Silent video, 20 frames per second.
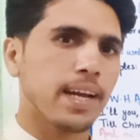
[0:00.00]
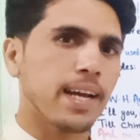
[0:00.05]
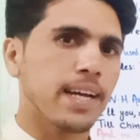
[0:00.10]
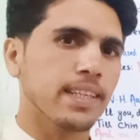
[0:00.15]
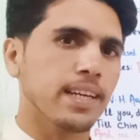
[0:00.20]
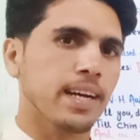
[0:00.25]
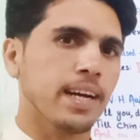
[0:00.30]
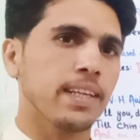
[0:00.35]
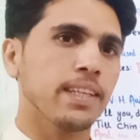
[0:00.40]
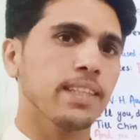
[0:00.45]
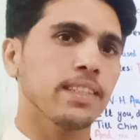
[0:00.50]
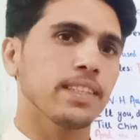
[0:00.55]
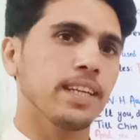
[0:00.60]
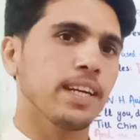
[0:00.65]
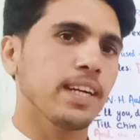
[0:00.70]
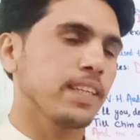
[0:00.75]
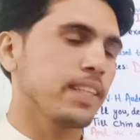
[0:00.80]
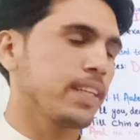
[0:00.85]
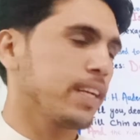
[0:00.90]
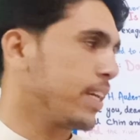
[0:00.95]
as I
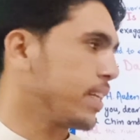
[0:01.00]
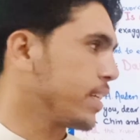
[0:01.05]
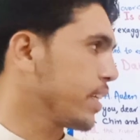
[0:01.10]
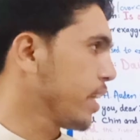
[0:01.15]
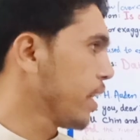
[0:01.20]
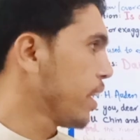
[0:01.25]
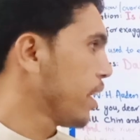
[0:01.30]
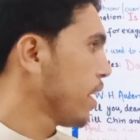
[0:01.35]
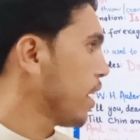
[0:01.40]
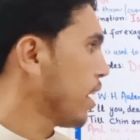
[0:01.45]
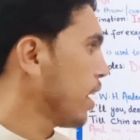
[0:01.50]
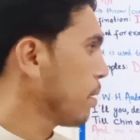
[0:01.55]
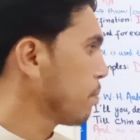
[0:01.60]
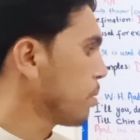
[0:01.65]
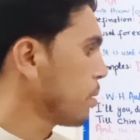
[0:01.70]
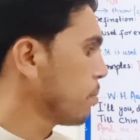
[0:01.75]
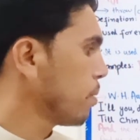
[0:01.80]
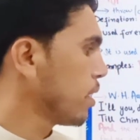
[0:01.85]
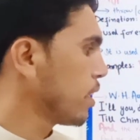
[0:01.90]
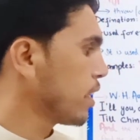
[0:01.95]
said that
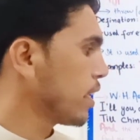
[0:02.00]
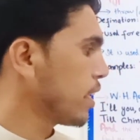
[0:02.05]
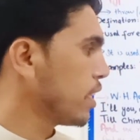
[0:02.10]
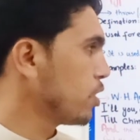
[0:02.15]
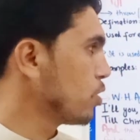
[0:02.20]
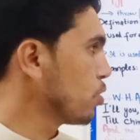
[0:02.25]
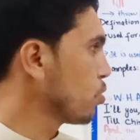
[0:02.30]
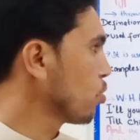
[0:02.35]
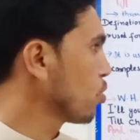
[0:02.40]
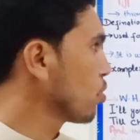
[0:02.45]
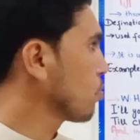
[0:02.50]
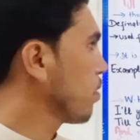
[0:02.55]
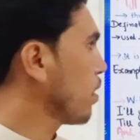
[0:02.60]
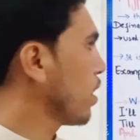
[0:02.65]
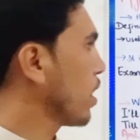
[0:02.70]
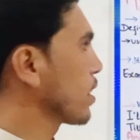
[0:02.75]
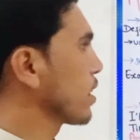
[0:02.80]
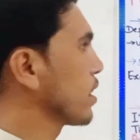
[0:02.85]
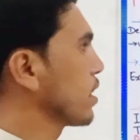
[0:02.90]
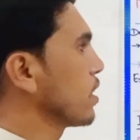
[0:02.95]
hyperbole is used
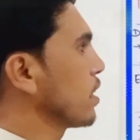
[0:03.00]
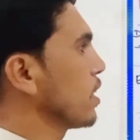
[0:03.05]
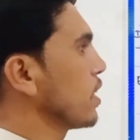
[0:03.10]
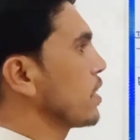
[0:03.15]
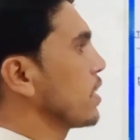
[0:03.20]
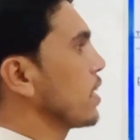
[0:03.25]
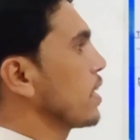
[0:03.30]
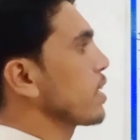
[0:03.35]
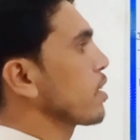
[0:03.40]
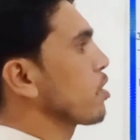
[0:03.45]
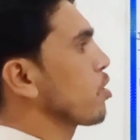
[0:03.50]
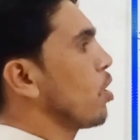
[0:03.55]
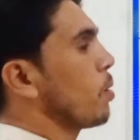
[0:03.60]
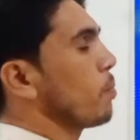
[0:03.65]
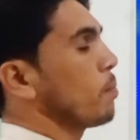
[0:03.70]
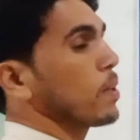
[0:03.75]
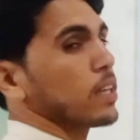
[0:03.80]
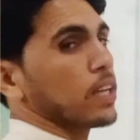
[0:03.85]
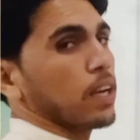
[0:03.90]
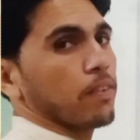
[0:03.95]
for creating
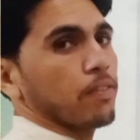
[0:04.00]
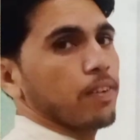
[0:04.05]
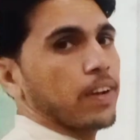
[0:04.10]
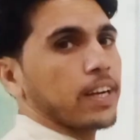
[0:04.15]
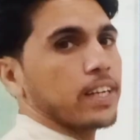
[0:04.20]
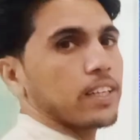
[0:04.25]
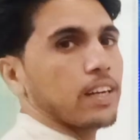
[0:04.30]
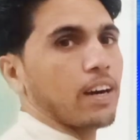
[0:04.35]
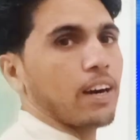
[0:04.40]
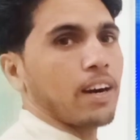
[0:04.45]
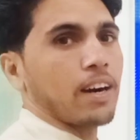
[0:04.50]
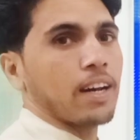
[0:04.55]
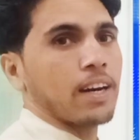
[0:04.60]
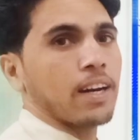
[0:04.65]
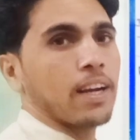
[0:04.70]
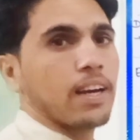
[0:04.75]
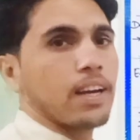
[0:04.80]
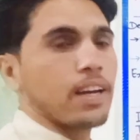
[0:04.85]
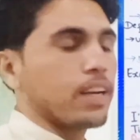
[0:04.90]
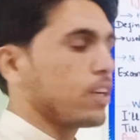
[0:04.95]
comic effect
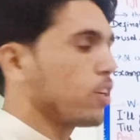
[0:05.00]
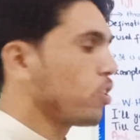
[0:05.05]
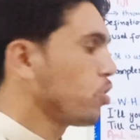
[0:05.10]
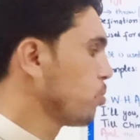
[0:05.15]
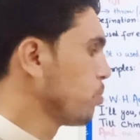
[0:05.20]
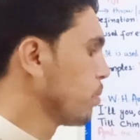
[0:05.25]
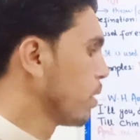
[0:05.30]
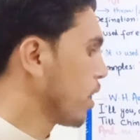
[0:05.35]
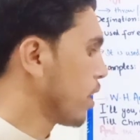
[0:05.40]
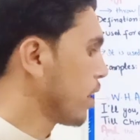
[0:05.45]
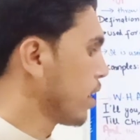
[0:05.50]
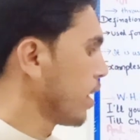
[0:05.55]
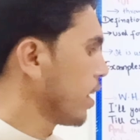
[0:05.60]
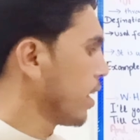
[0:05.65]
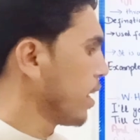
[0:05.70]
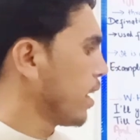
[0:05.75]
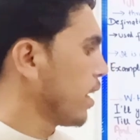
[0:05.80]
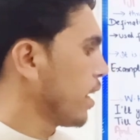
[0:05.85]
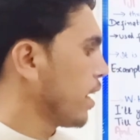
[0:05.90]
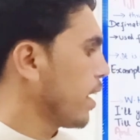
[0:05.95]
or humor.
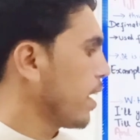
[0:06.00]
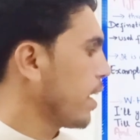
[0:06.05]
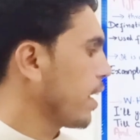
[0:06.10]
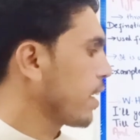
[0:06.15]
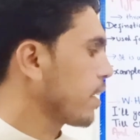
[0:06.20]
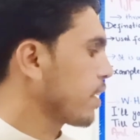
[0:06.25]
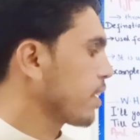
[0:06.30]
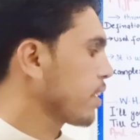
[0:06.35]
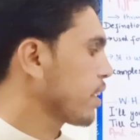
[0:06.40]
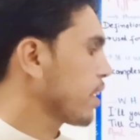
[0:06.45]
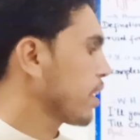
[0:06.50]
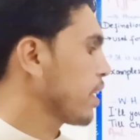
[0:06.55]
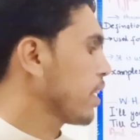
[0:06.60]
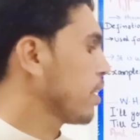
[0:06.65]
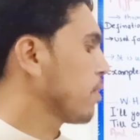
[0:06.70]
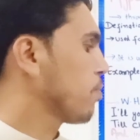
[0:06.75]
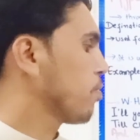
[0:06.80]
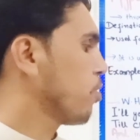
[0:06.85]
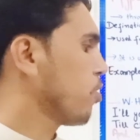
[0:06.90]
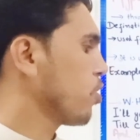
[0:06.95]
And
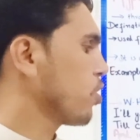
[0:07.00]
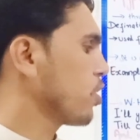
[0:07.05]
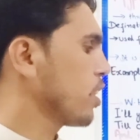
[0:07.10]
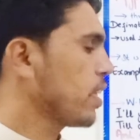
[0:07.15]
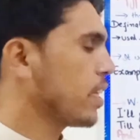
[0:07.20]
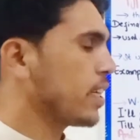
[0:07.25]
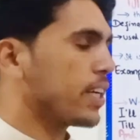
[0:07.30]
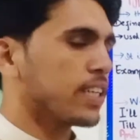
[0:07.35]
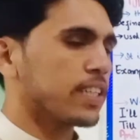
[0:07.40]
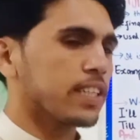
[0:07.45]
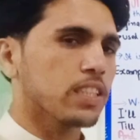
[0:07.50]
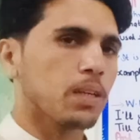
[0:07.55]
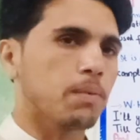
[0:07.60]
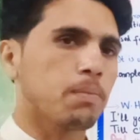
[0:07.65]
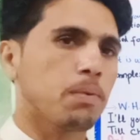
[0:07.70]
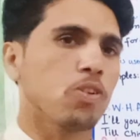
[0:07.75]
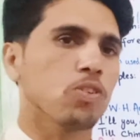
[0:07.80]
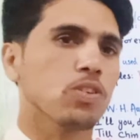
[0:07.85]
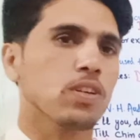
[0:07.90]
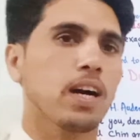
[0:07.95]
fourthly, it is
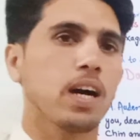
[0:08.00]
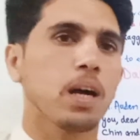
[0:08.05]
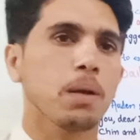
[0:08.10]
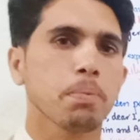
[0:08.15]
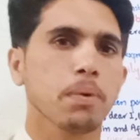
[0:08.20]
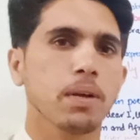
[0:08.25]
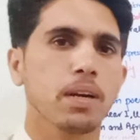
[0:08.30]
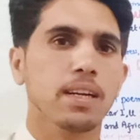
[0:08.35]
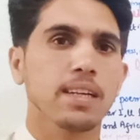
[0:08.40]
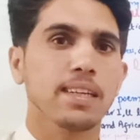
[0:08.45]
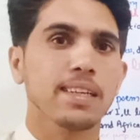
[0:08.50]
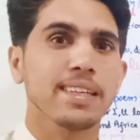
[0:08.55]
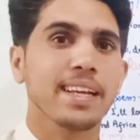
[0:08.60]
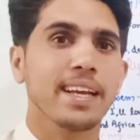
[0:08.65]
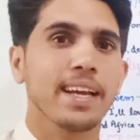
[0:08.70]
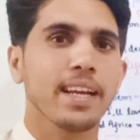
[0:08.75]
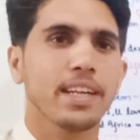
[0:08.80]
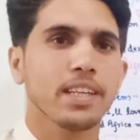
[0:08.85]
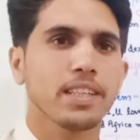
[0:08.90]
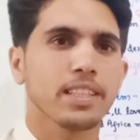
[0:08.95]
about hyper
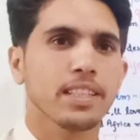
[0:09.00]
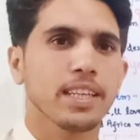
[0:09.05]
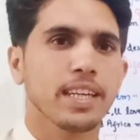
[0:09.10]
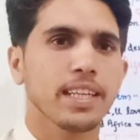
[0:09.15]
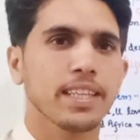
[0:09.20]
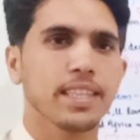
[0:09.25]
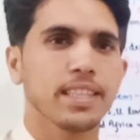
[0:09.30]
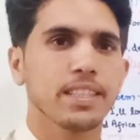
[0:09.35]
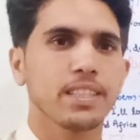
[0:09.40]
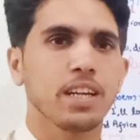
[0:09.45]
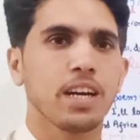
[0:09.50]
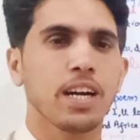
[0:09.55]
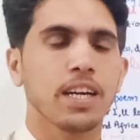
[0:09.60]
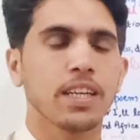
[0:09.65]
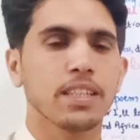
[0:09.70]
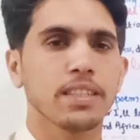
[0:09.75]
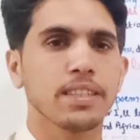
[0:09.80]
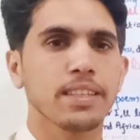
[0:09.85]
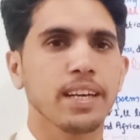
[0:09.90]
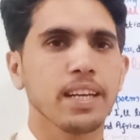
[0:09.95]
reality. It is
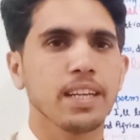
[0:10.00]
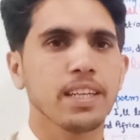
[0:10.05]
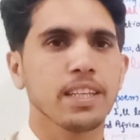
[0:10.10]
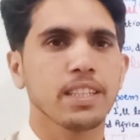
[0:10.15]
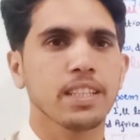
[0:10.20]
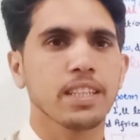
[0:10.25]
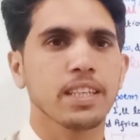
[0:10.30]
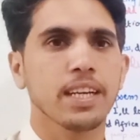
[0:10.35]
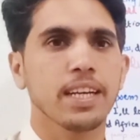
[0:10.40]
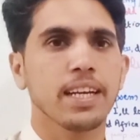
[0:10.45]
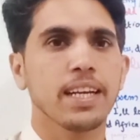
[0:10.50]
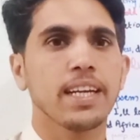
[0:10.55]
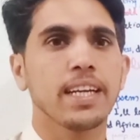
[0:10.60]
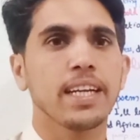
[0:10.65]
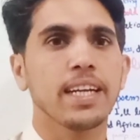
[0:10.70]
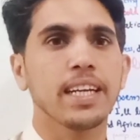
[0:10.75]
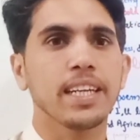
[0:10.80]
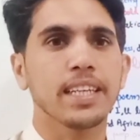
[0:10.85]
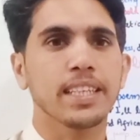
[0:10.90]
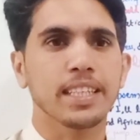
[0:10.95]
not reality.
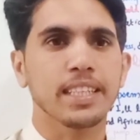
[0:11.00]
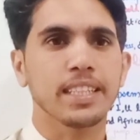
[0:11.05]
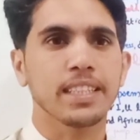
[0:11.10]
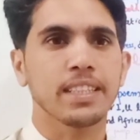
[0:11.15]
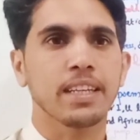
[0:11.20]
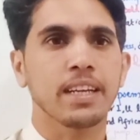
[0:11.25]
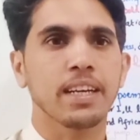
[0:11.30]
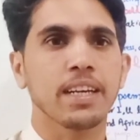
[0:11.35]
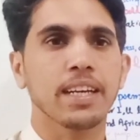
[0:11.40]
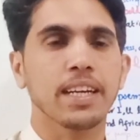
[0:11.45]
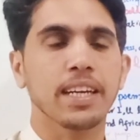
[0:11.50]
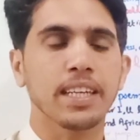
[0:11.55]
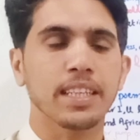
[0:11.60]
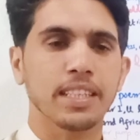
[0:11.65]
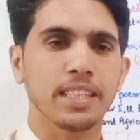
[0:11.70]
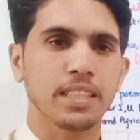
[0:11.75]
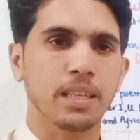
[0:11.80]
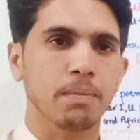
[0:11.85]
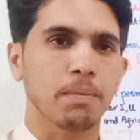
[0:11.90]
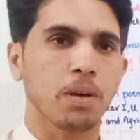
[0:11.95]
It is
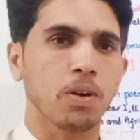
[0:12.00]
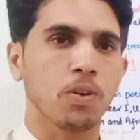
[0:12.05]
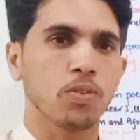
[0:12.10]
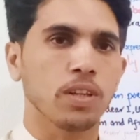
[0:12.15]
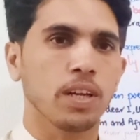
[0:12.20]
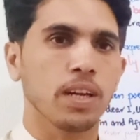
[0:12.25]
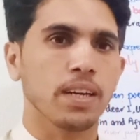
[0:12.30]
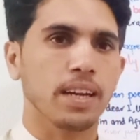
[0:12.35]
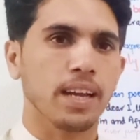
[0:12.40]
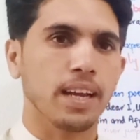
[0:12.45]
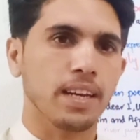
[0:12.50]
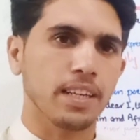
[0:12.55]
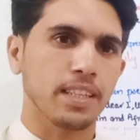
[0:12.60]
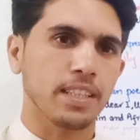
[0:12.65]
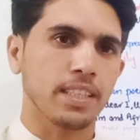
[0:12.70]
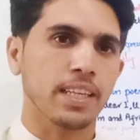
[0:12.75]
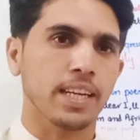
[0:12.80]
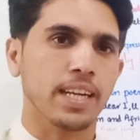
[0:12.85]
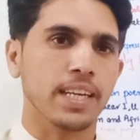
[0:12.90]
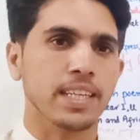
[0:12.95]
about the
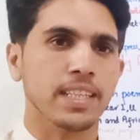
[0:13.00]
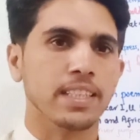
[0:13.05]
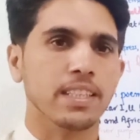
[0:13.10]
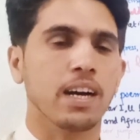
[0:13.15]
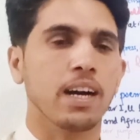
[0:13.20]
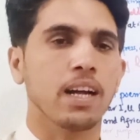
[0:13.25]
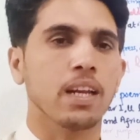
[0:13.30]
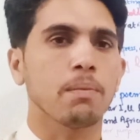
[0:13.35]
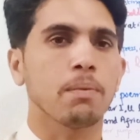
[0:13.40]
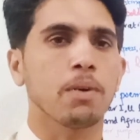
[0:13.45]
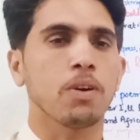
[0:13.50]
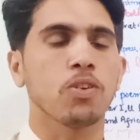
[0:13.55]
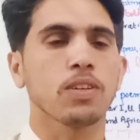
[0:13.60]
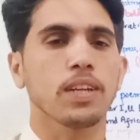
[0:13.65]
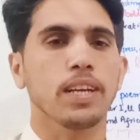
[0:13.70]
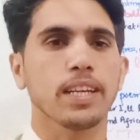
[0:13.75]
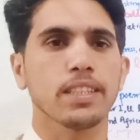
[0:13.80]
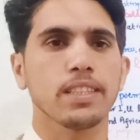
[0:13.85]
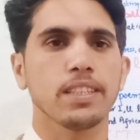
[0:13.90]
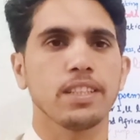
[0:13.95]
reality. It is all
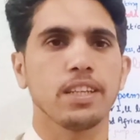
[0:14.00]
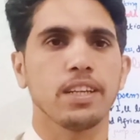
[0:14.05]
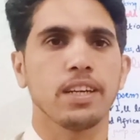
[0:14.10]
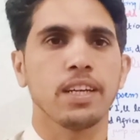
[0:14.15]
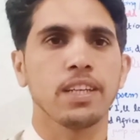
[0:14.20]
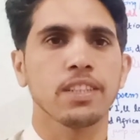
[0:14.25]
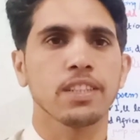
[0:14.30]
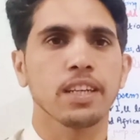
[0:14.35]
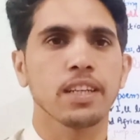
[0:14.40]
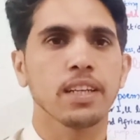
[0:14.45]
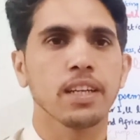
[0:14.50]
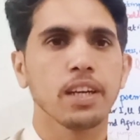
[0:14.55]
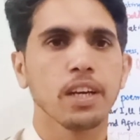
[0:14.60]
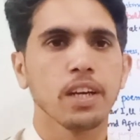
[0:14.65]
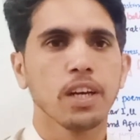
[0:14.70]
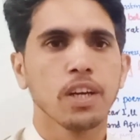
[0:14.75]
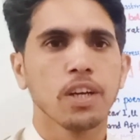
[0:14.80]
about exaggeration.